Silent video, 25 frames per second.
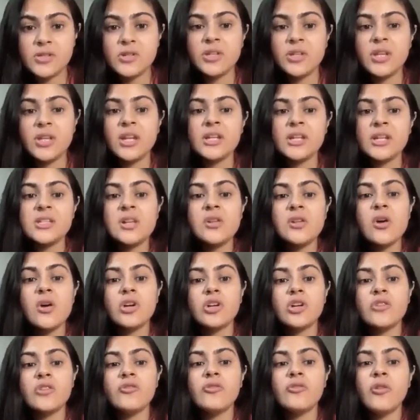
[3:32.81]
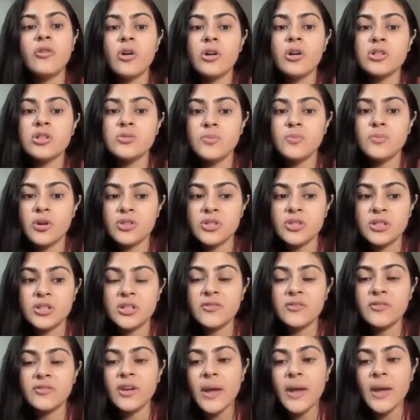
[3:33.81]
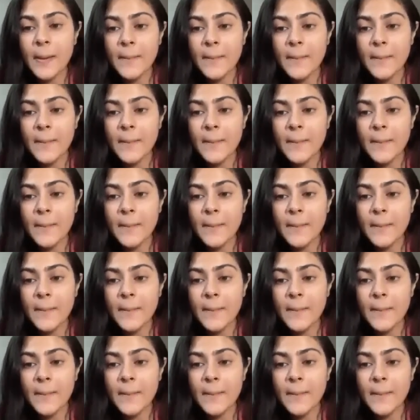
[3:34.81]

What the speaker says: so there is a lot of false positive.